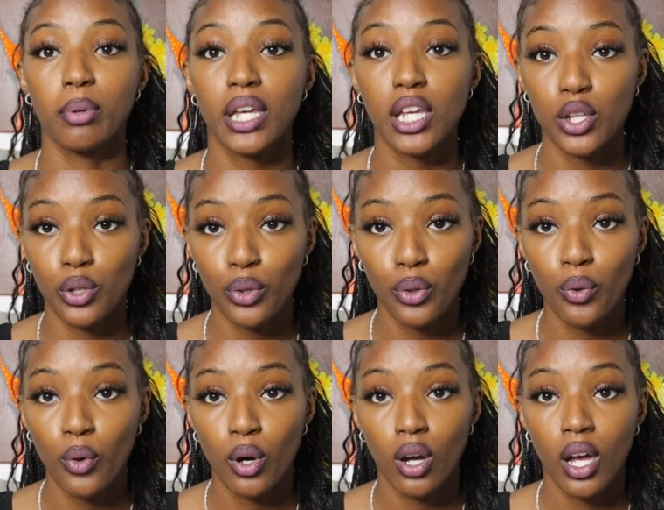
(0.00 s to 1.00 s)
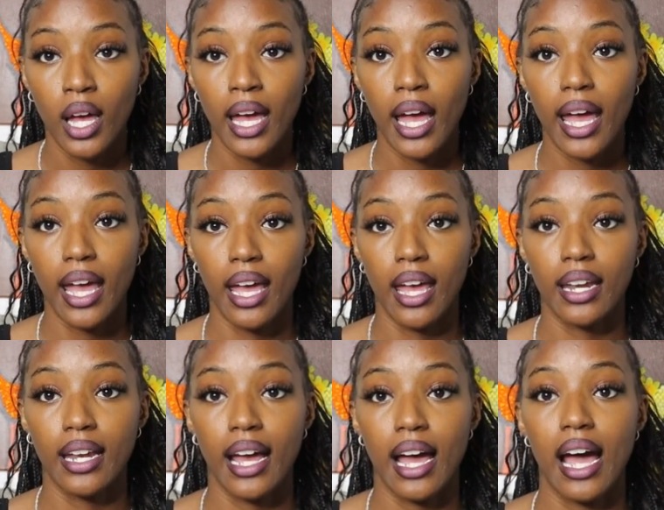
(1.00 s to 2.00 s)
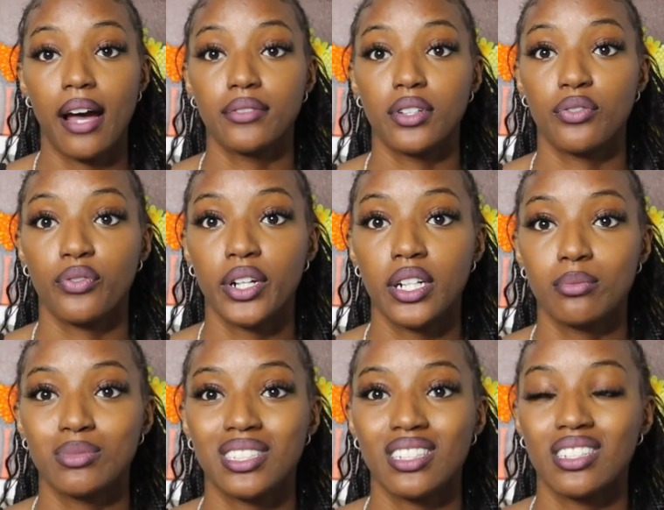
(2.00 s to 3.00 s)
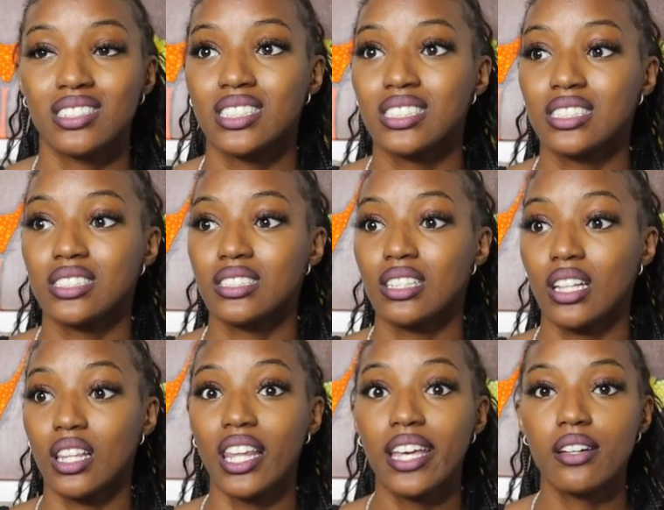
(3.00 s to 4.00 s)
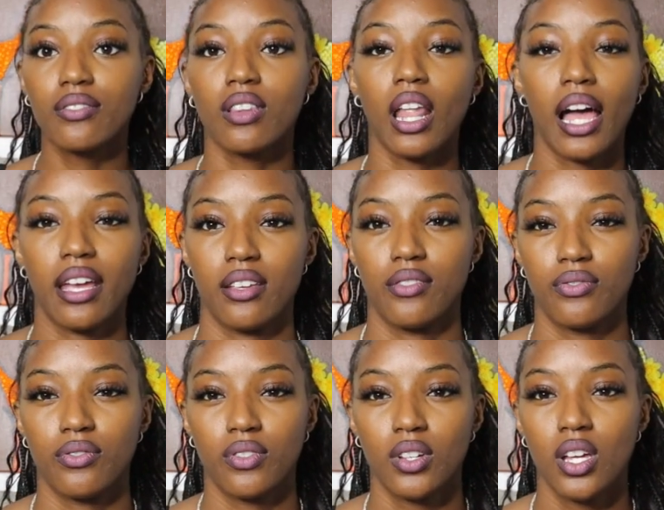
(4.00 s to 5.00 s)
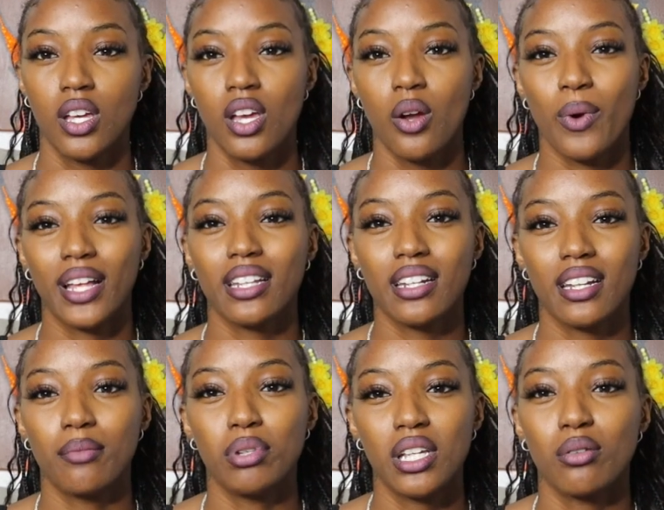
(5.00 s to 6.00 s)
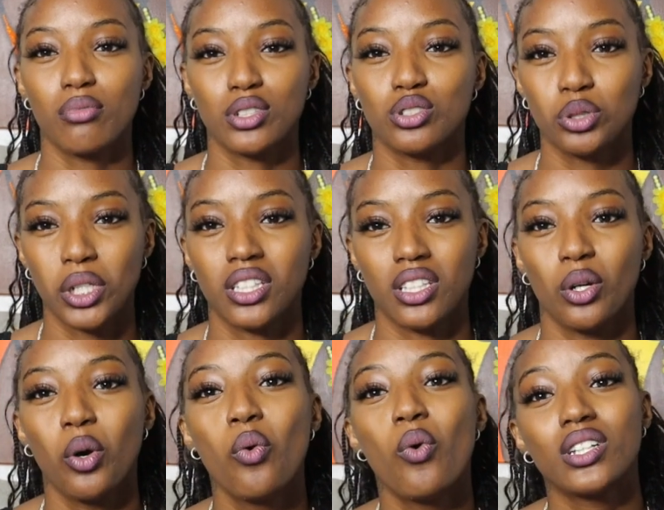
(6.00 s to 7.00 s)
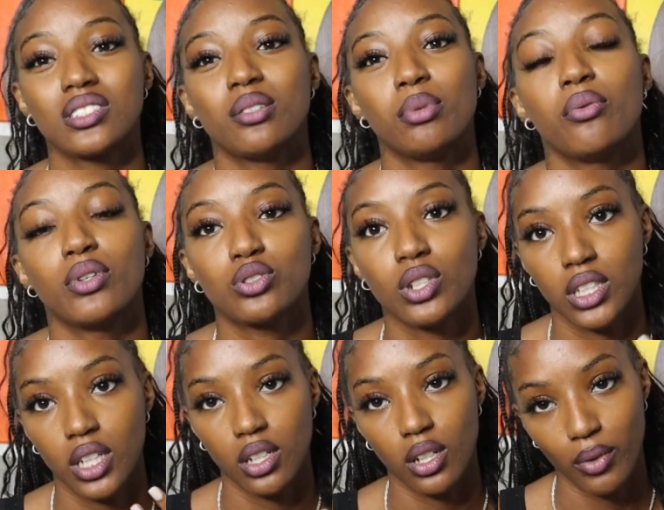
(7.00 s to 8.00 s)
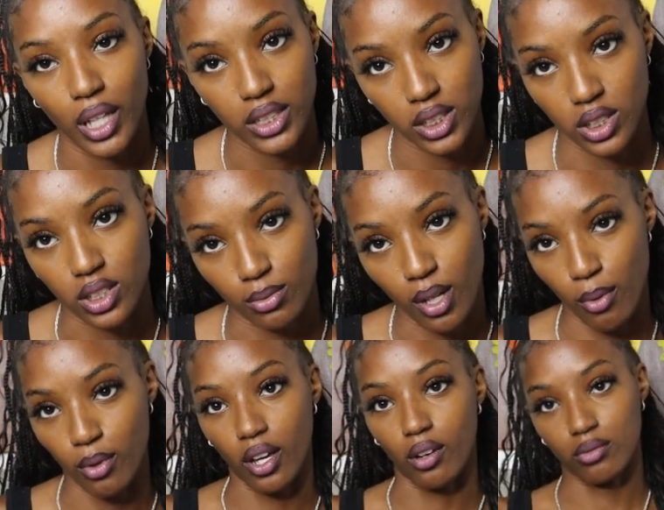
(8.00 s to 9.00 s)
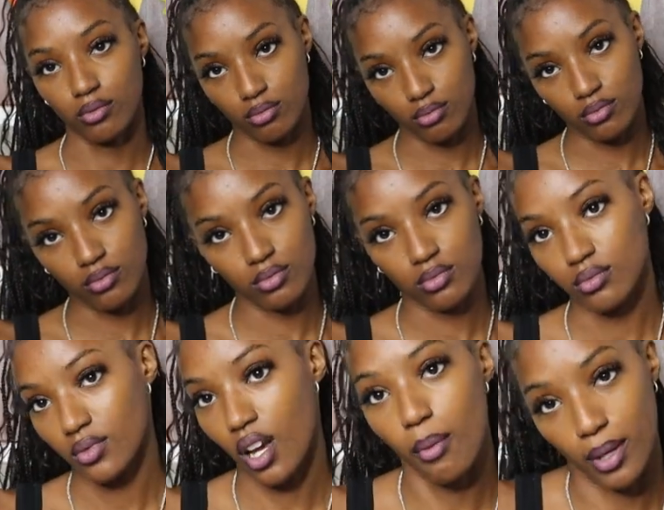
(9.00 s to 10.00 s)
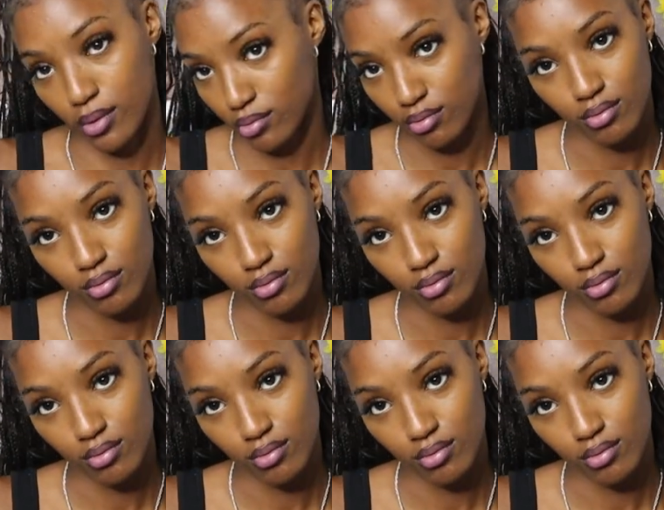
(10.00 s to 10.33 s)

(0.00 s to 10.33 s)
be you and have the freedom to just live life rather than being restricted. Who wants to be restricted in a relationship? Come on now. Come on.